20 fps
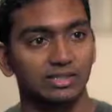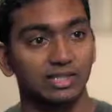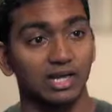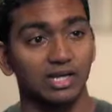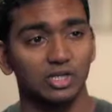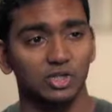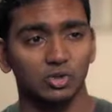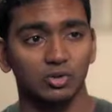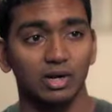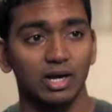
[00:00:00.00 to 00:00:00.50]
I
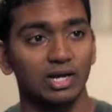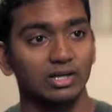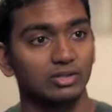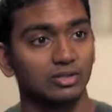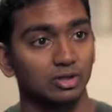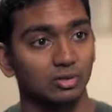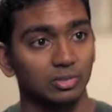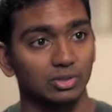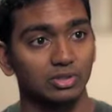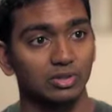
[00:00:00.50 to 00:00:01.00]
tried
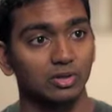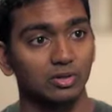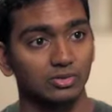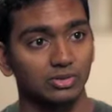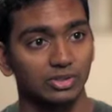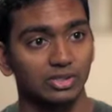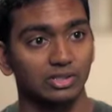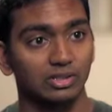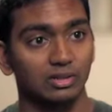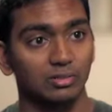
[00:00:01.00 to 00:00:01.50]

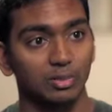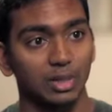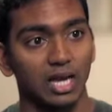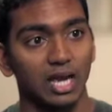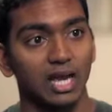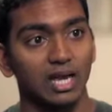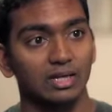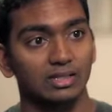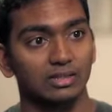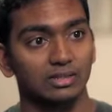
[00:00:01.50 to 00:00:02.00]
dermatologists in the
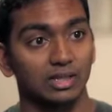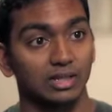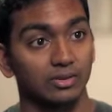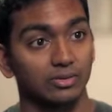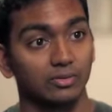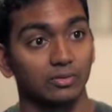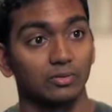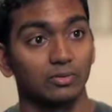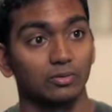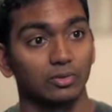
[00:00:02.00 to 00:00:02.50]
past,
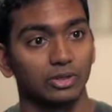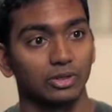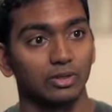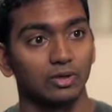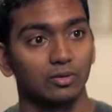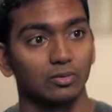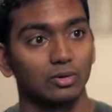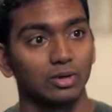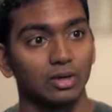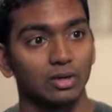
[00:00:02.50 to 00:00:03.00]

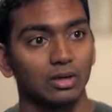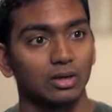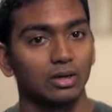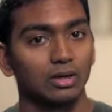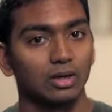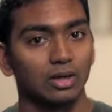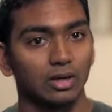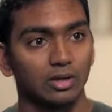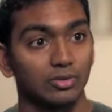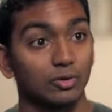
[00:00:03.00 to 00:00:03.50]

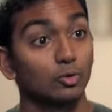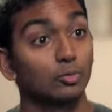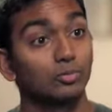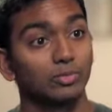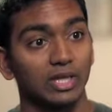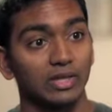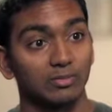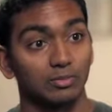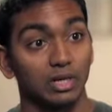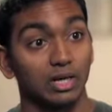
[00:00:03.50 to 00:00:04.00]
through
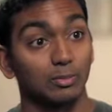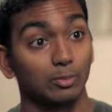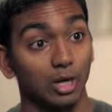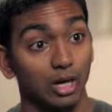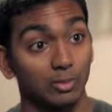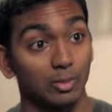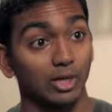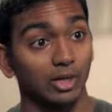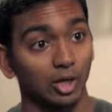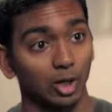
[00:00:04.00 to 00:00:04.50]
that my
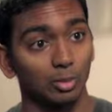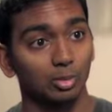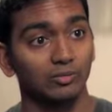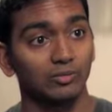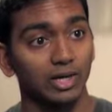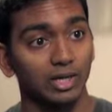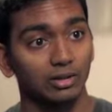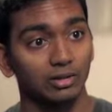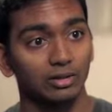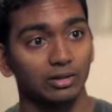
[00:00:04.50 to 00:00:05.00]
primary care
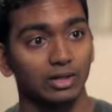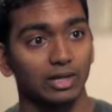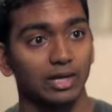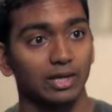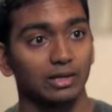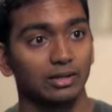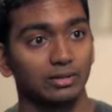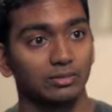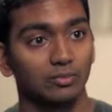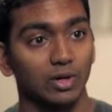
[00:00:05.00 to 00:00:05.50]
provider
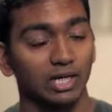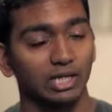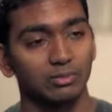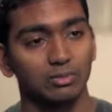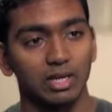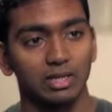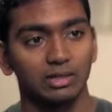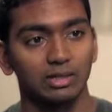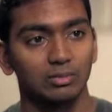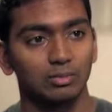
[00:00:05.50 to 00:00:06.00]
had
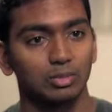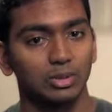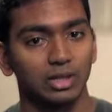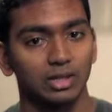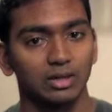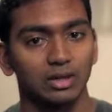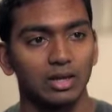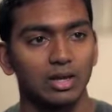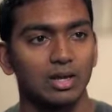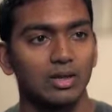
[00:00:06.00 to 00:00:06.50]
recommended,
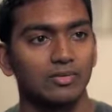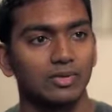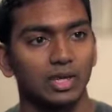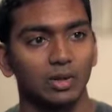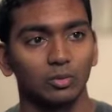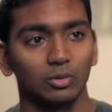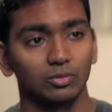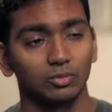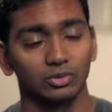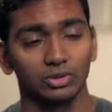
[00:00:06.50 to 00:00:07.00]
but they
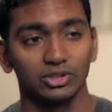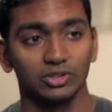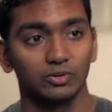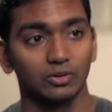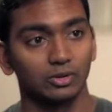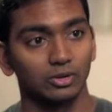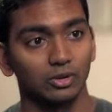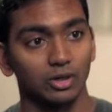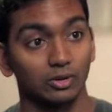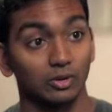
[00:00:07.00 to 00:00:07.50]
weren't really
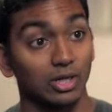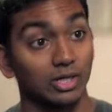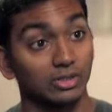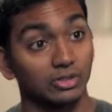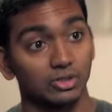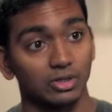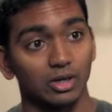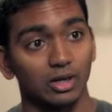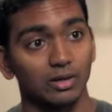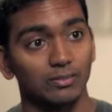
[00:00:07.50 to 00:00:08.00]
doing a great
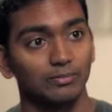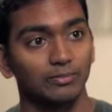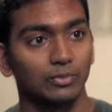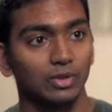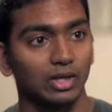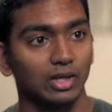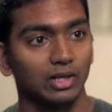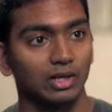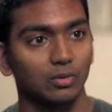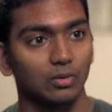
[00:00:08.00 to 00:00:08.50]
job.
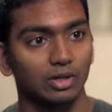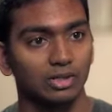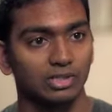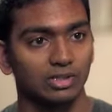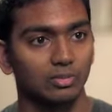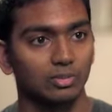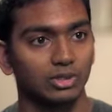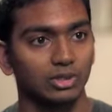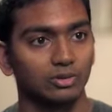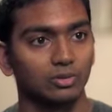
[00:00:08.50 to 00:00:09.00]
And I wanted
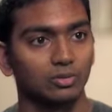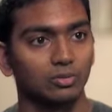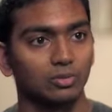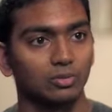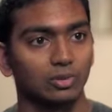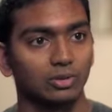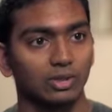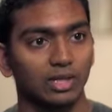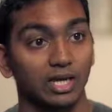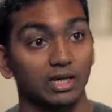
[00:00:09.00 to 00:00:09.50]
somebody who
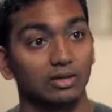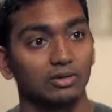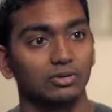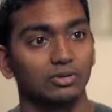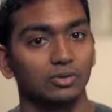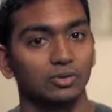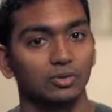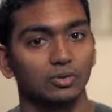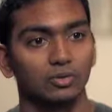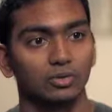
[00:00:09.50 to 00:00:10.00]
kind of
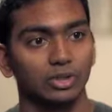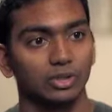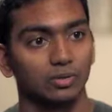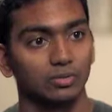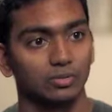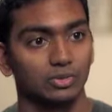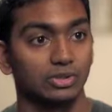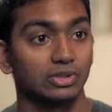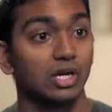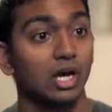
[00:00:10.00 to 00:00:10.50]
knew,
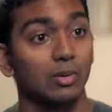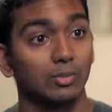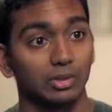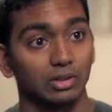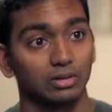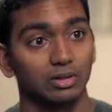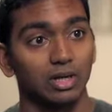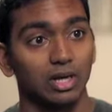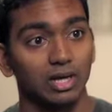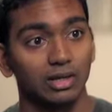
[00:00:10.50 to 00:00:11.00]
was top of
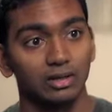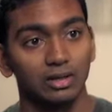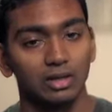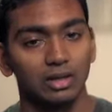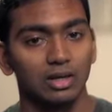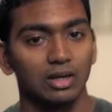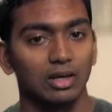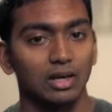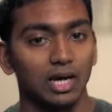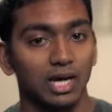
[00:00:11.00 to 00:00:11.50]
the line.
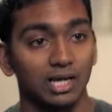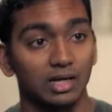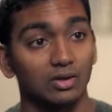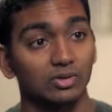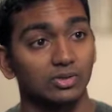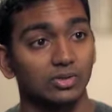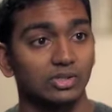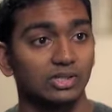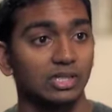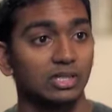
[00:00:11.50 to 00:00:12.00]
I'd
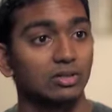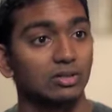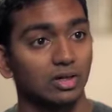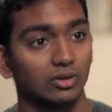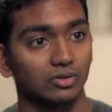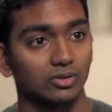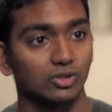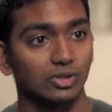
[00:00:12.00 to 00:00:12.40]
also seen Dr.